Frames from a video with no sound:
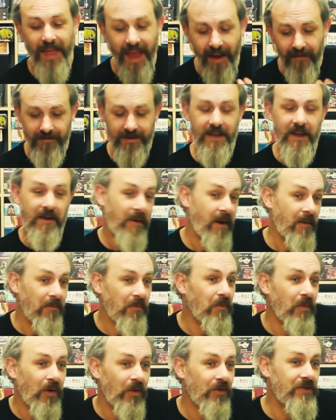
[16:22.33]
Every year I
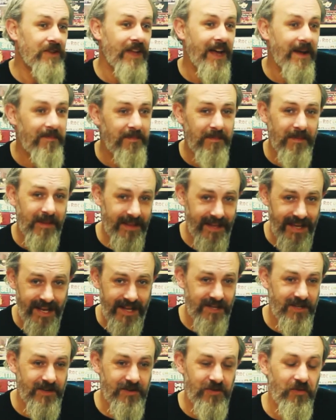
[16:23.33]
will watch that. The
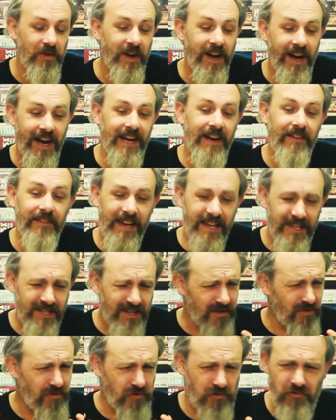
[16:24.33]
kids enjoy it, I love it.
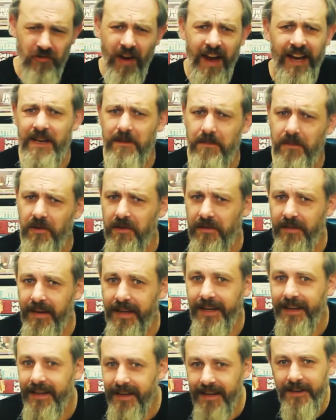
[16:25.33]
It's a cracking
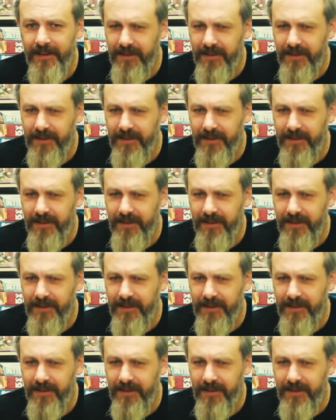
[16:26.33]
movie.